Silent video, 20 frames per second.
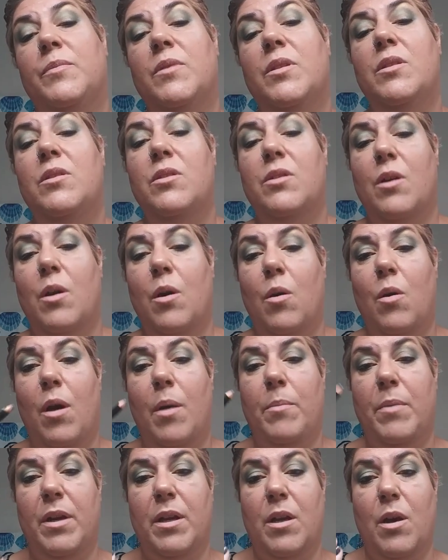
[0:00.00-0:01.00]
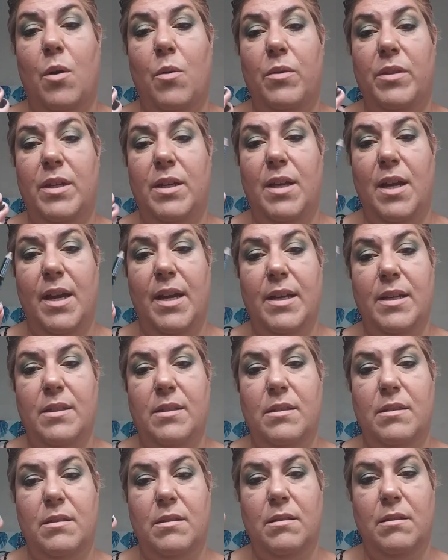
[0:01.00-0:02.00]
So I'm going to go with a
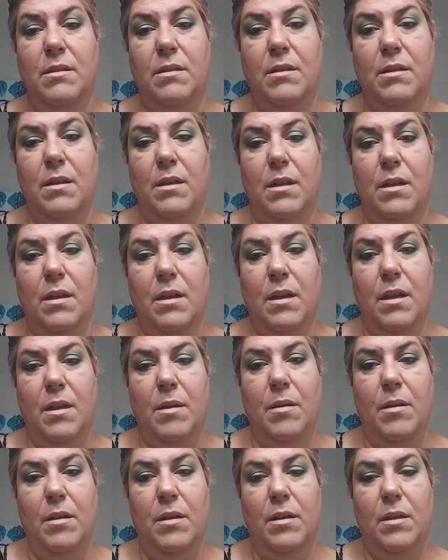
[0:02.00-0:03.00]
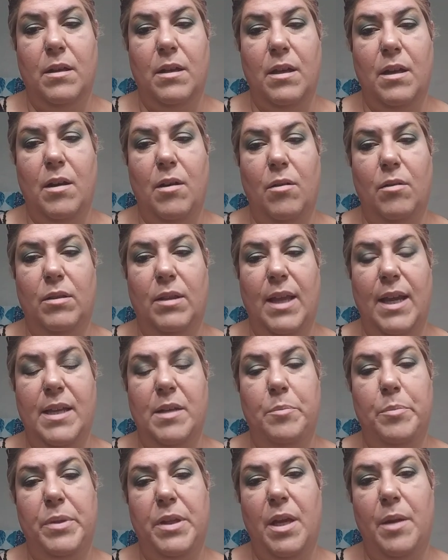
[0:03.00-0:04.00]
nice,
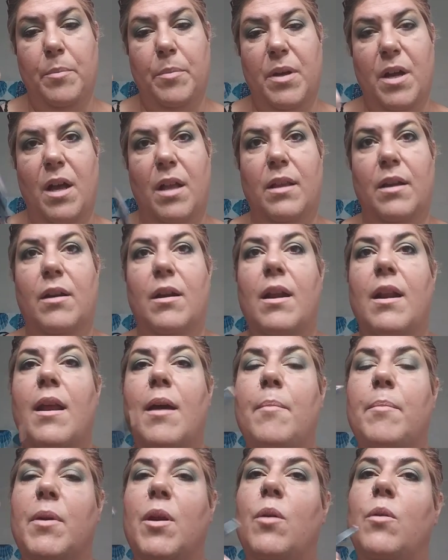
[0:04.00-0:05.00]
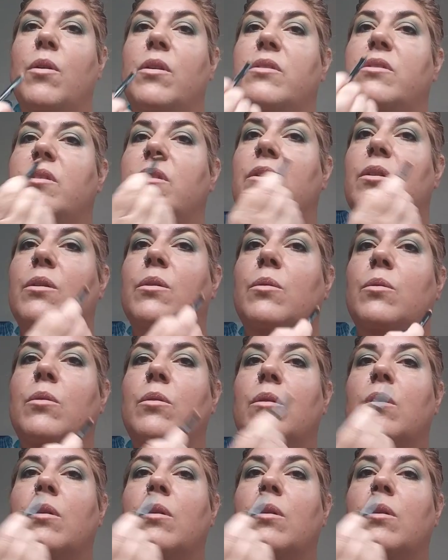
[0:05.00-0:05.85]
light plum color, and I'm going to